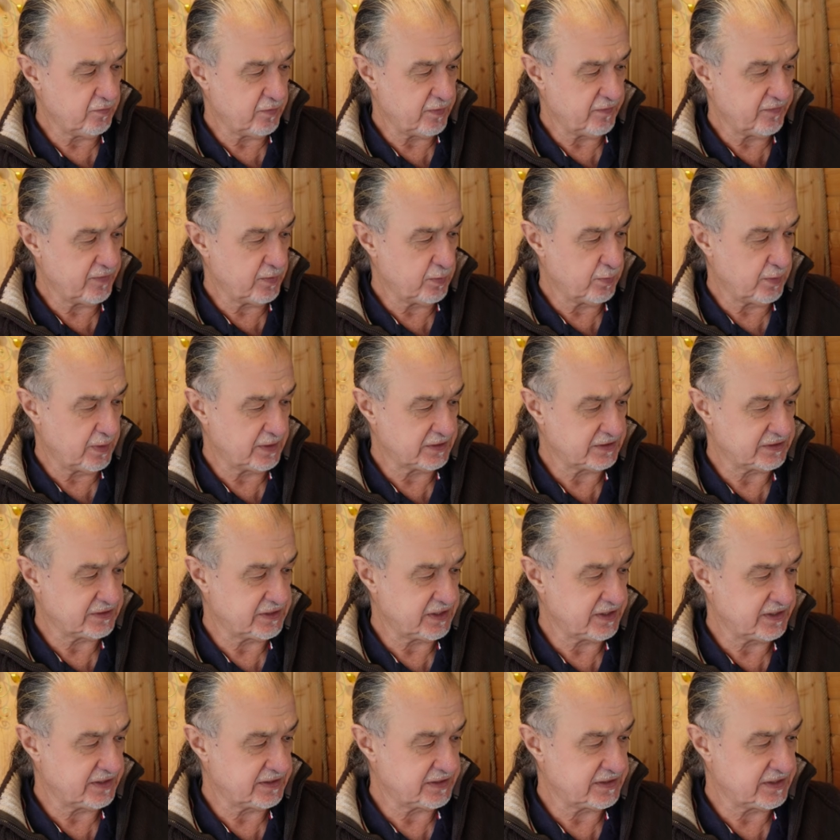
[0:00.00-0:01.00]
If you want
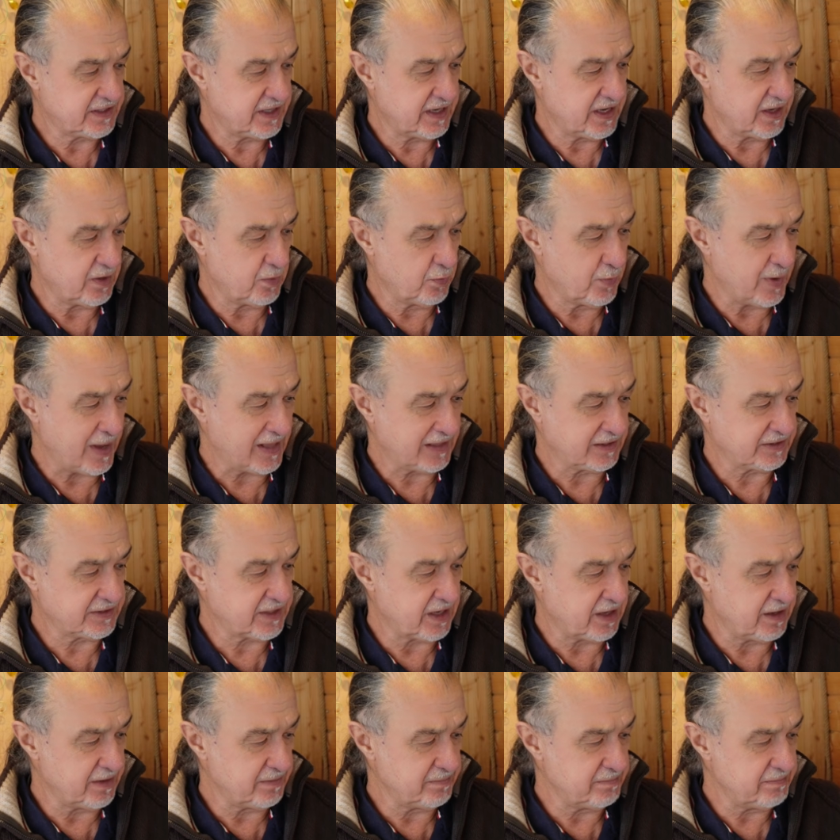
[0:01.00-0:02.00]
it well
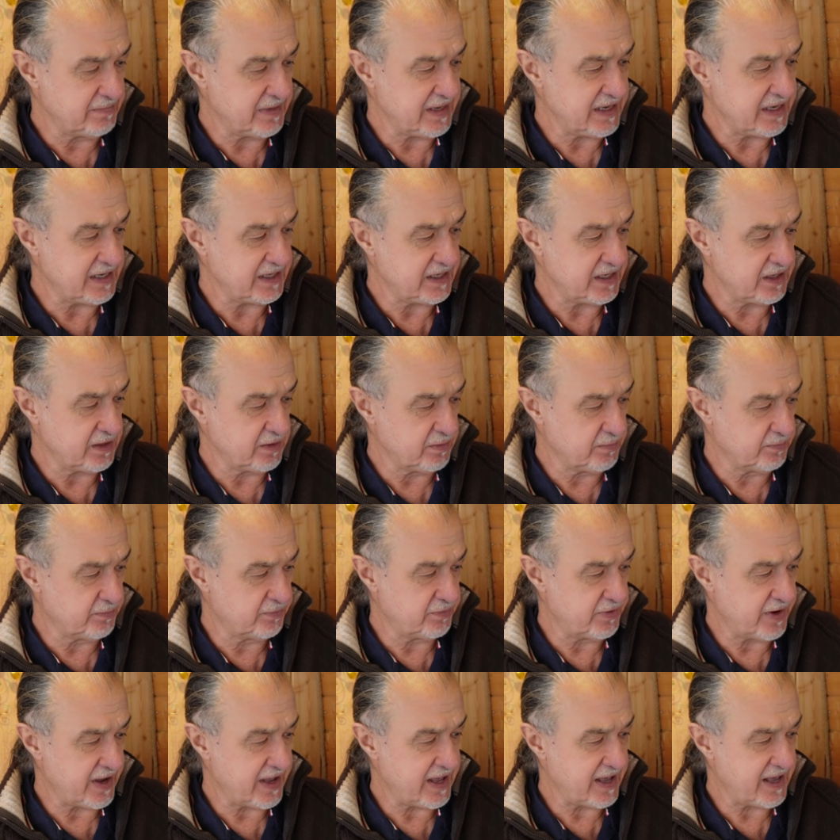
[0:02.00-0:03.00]
done, medium,
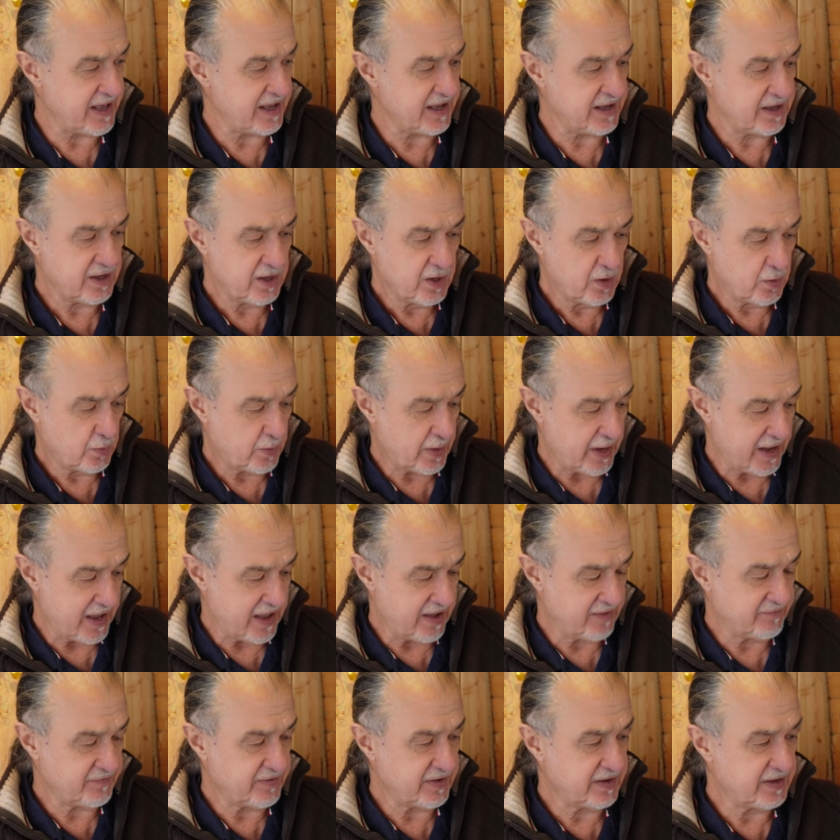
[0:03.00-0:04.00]
rare,
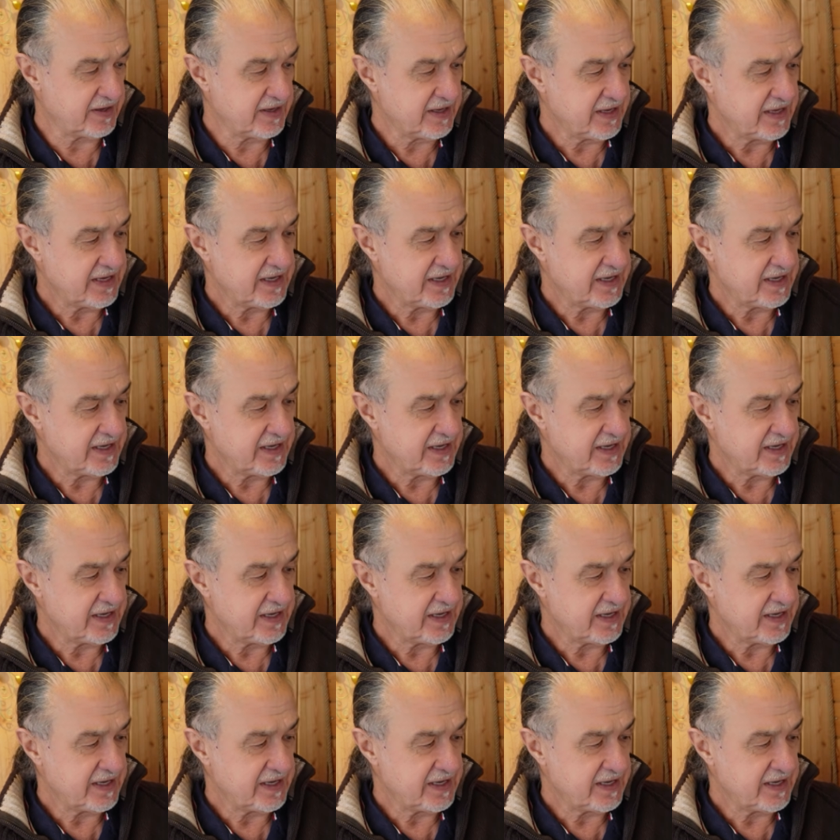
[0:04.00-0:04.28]
whatever.